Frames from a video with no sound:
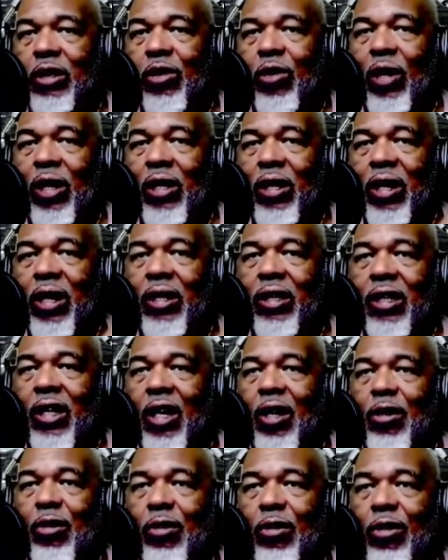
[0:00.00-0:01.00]
so I like
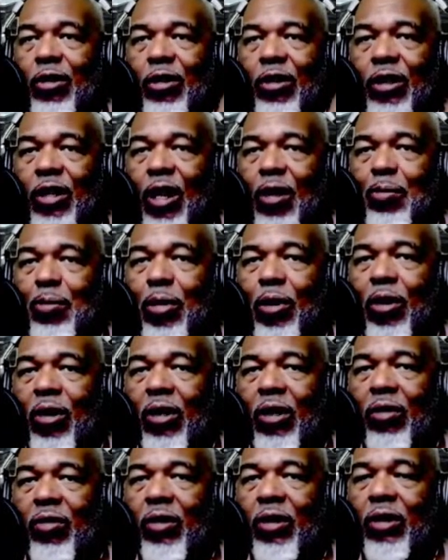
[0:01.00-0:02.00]
that that
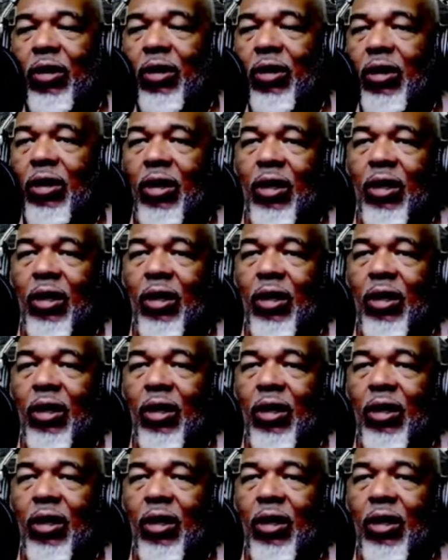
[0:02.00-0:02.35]
part of it.